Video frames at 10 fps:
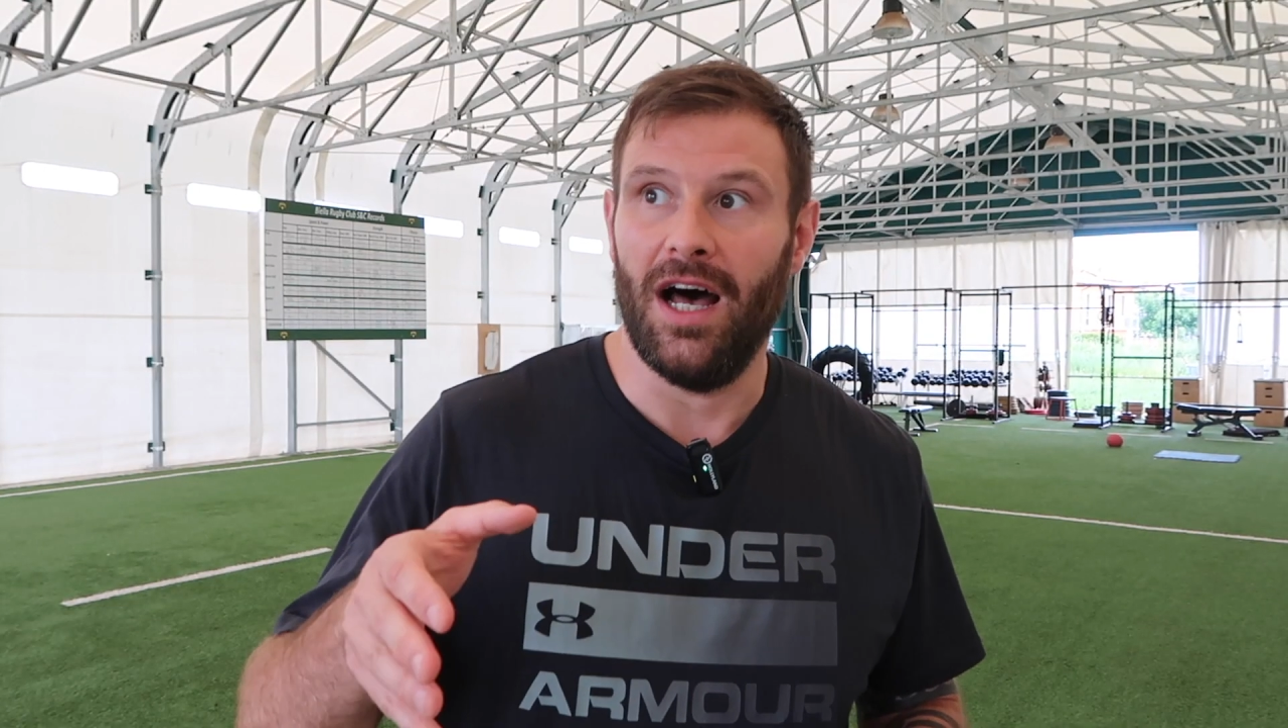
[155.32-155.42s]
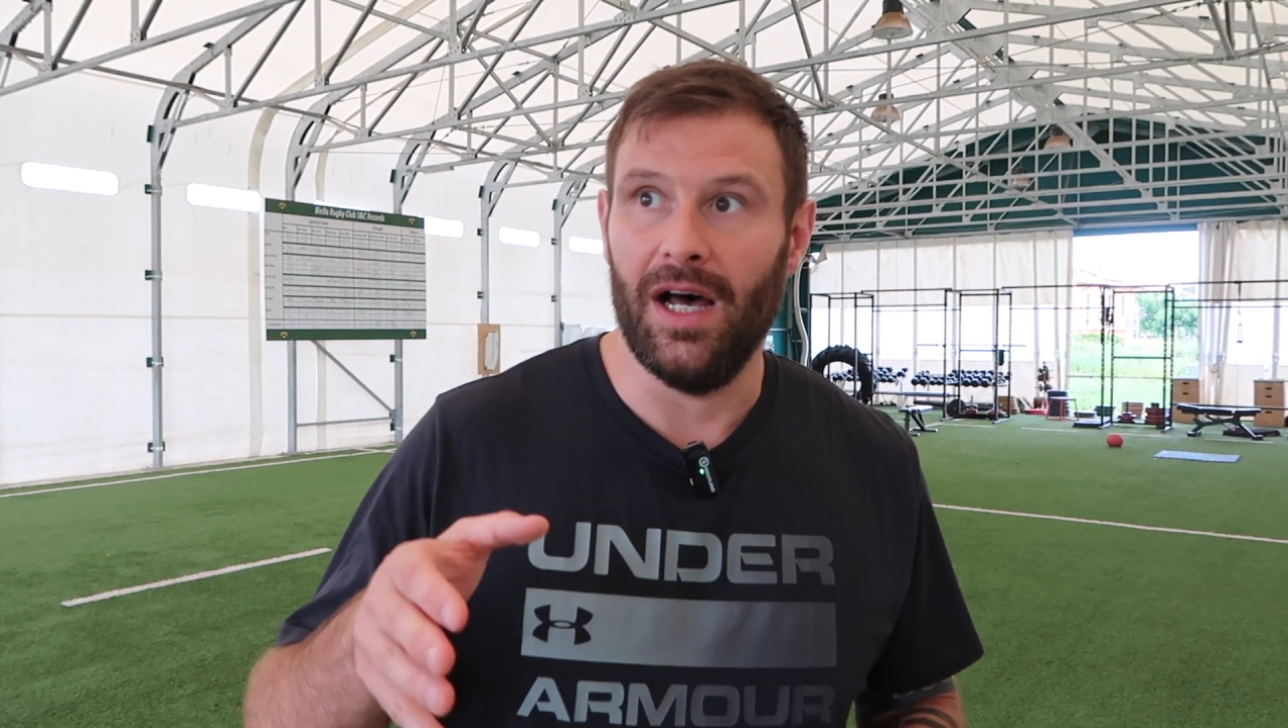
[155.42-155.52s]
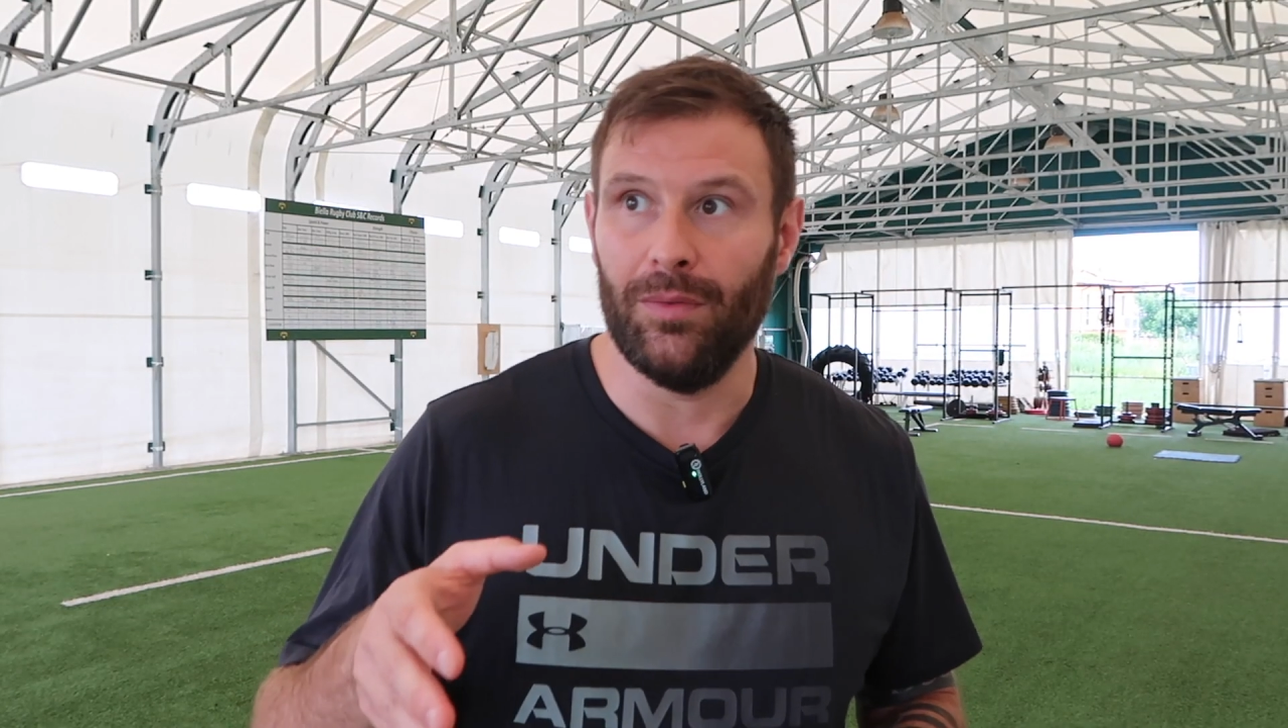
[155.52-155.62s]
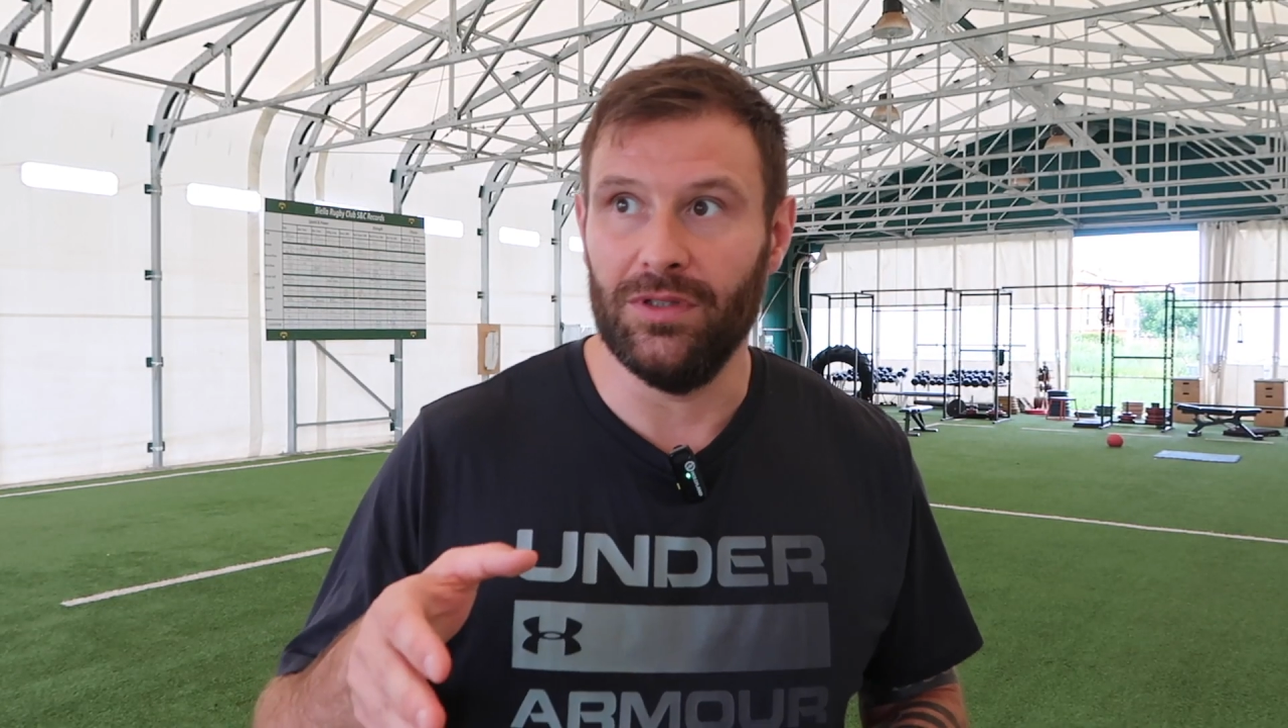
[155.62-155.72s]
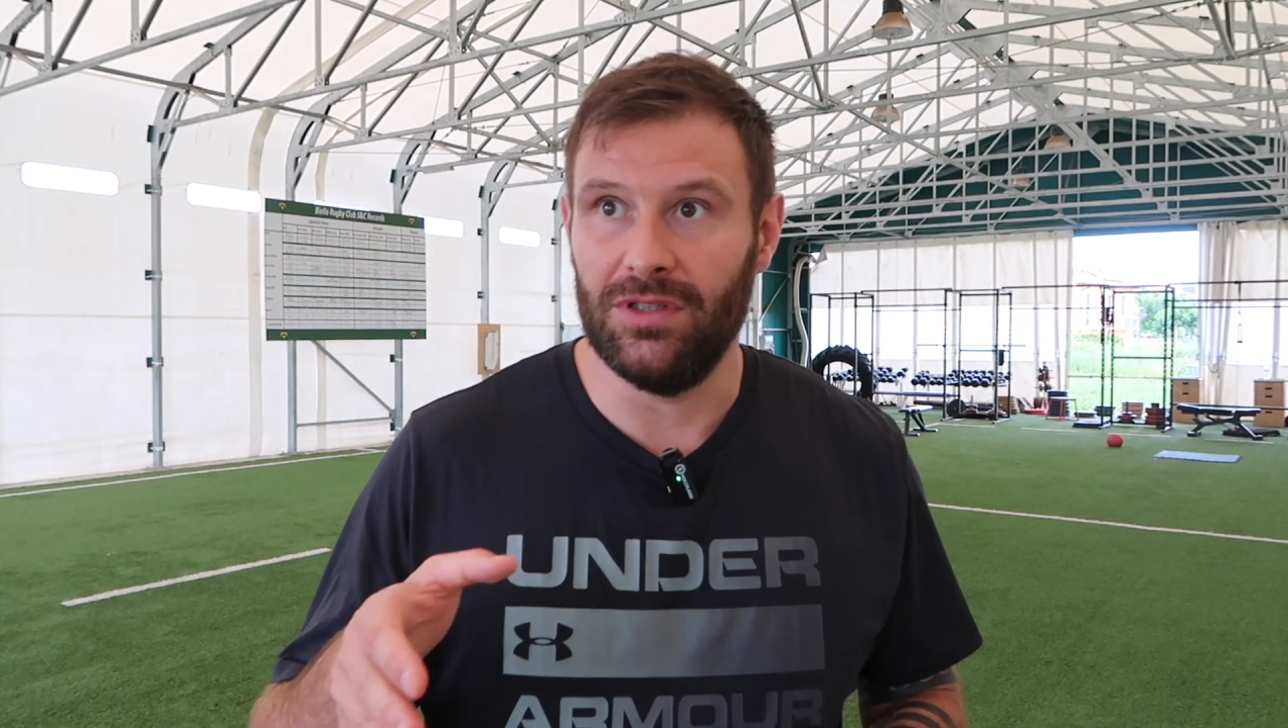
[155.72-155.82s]

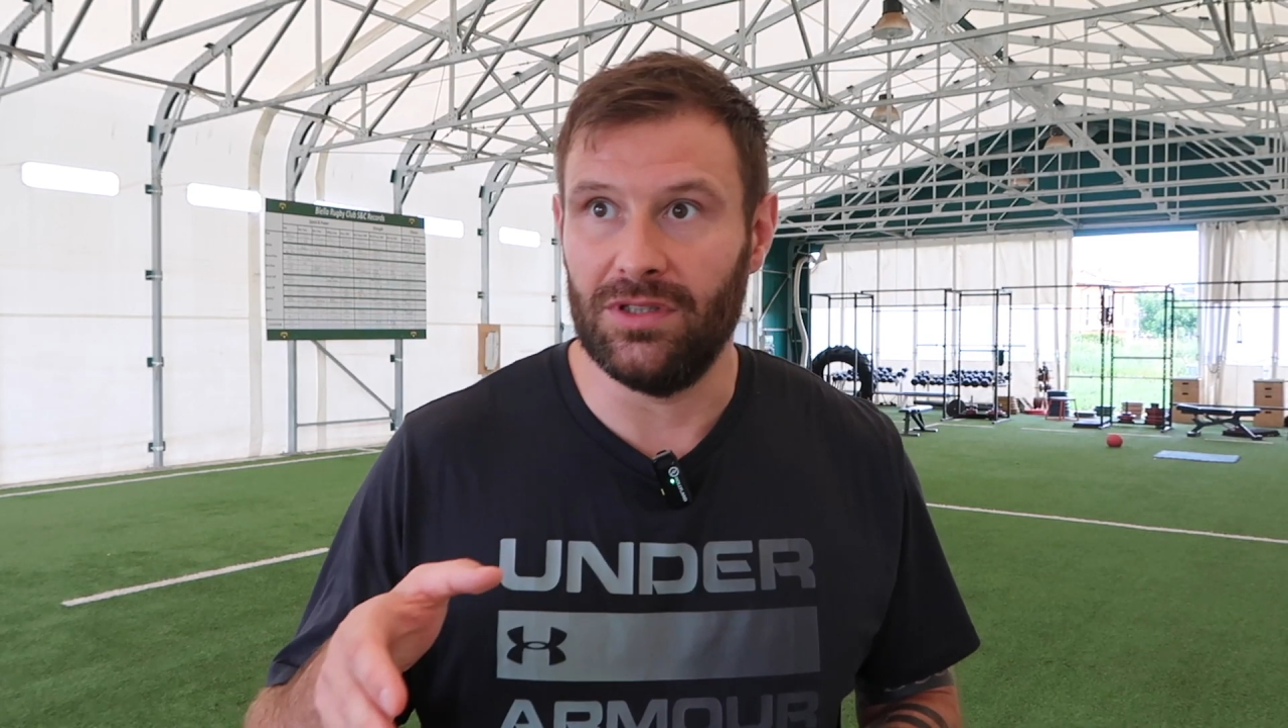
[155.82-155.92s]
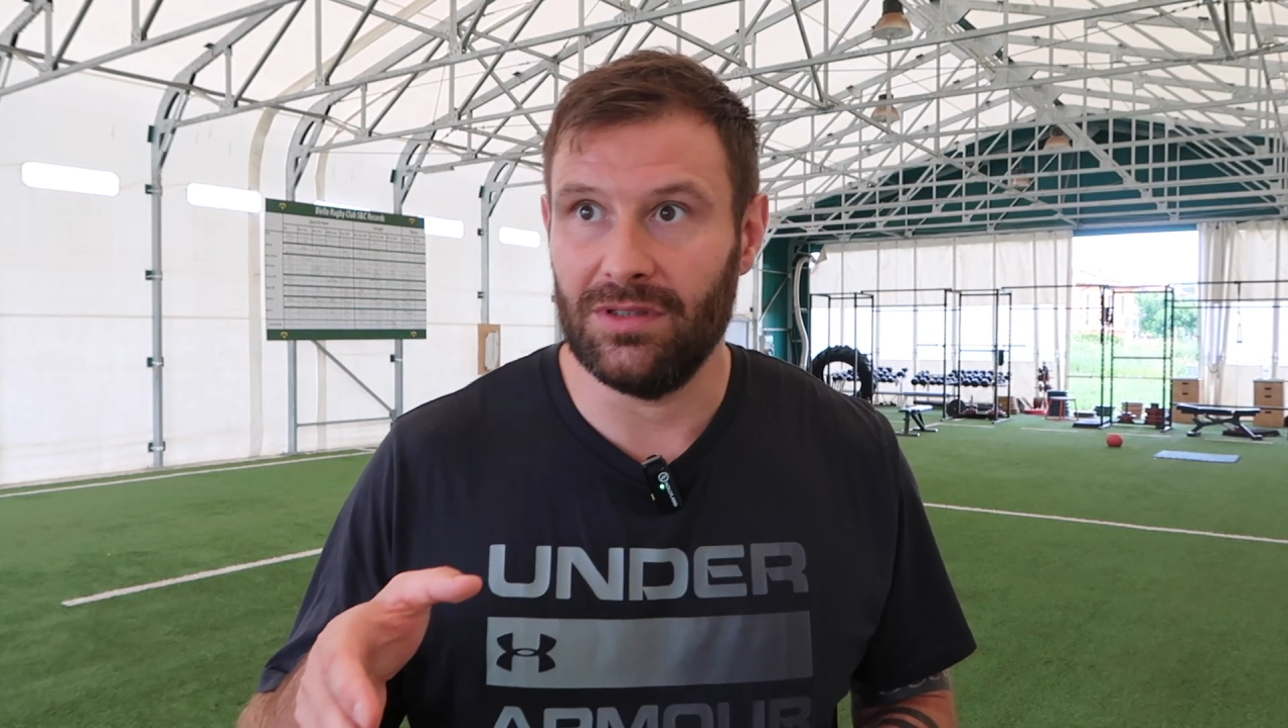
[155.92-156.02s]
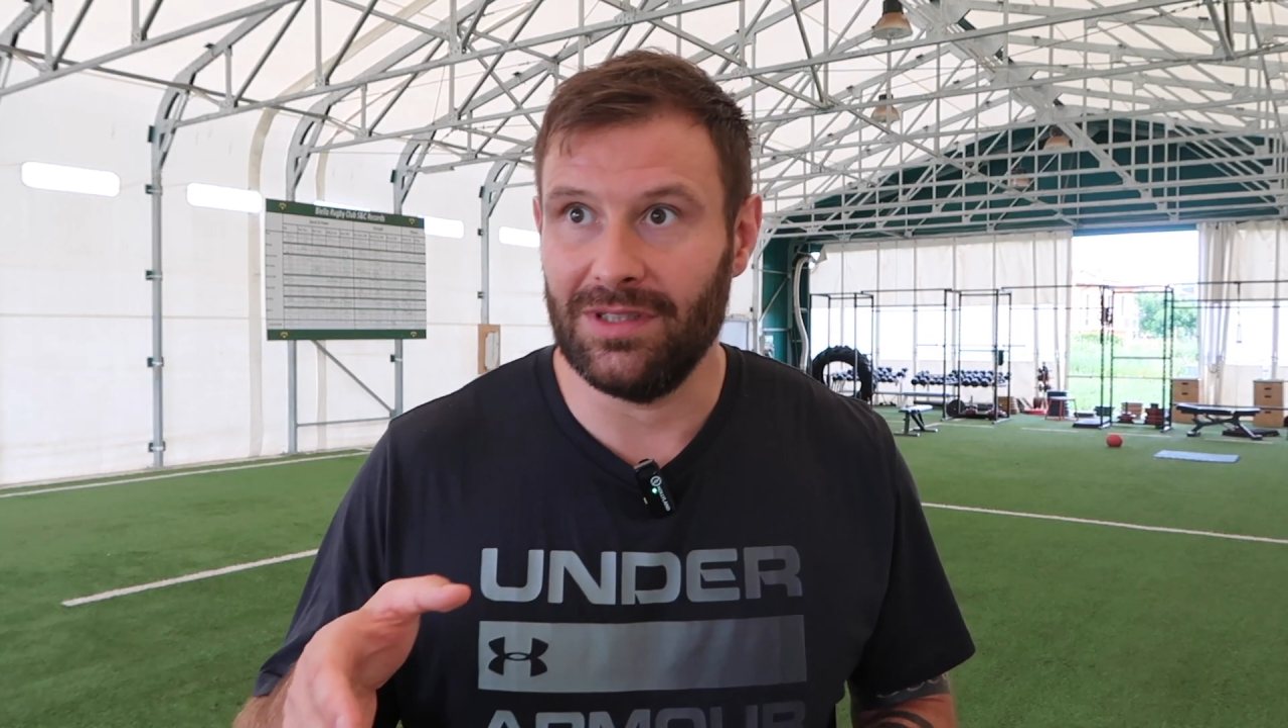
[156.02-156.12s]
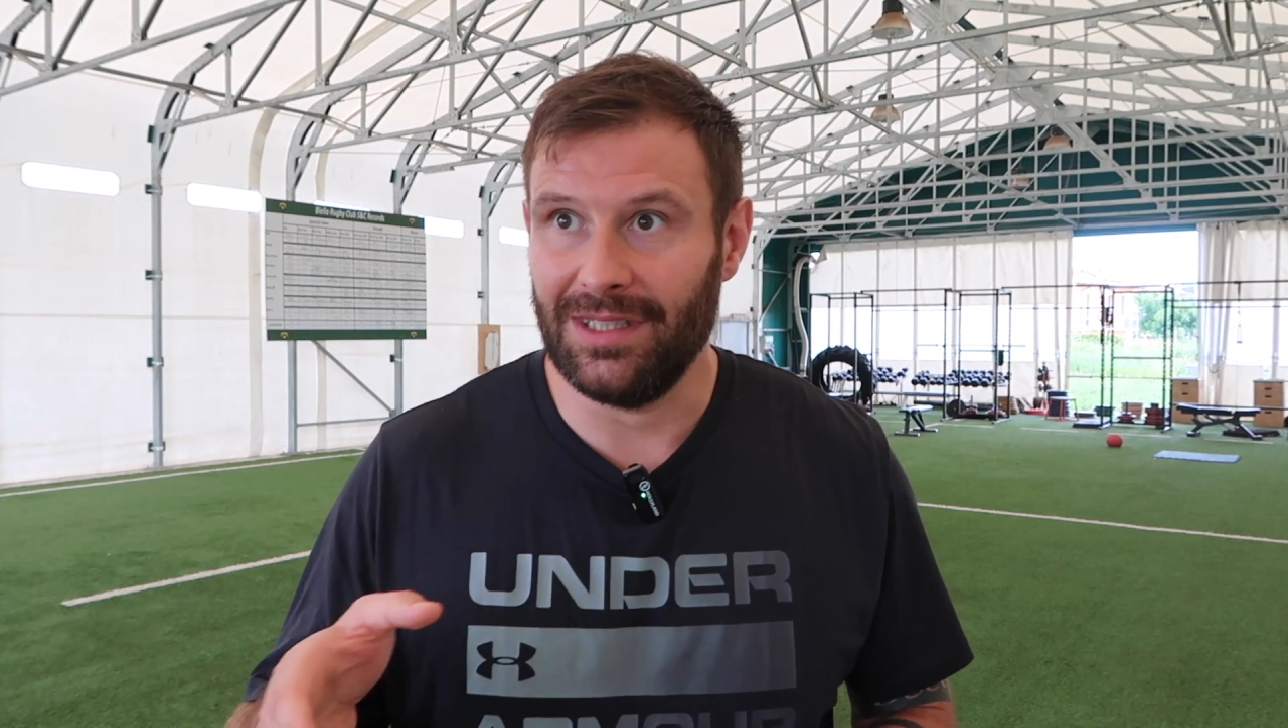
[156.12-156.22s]
I was